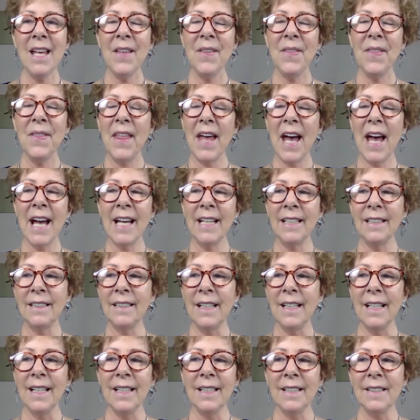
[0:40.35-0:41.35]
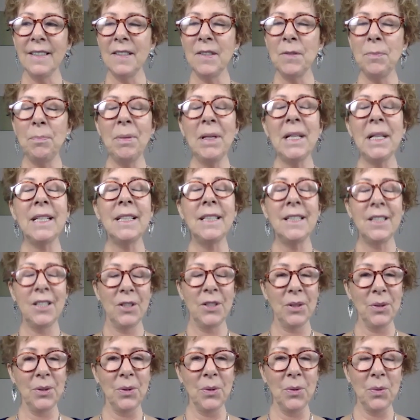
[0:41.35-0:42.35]
that speak
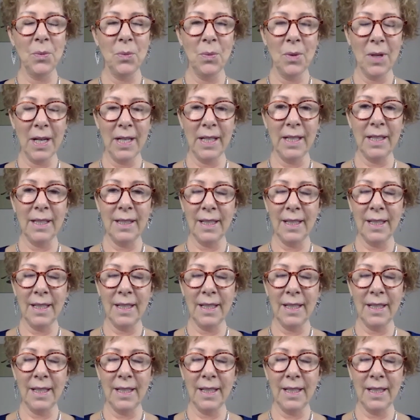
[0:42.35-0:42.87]
to what